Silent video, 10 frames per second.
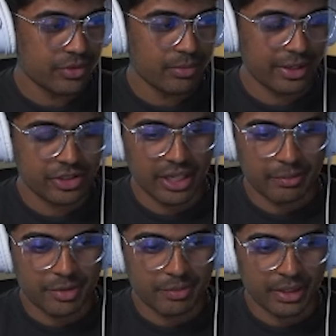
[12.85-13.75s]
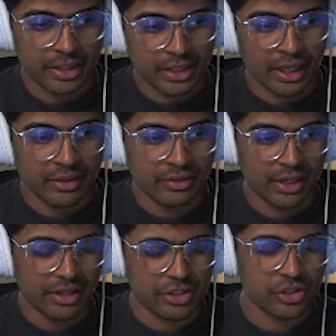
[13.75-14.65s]
to make champs, but
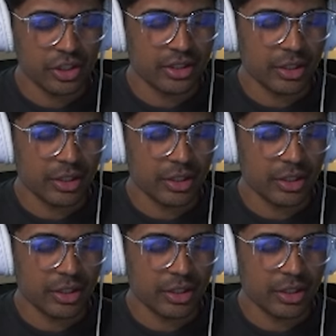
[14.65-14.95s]
they, they should.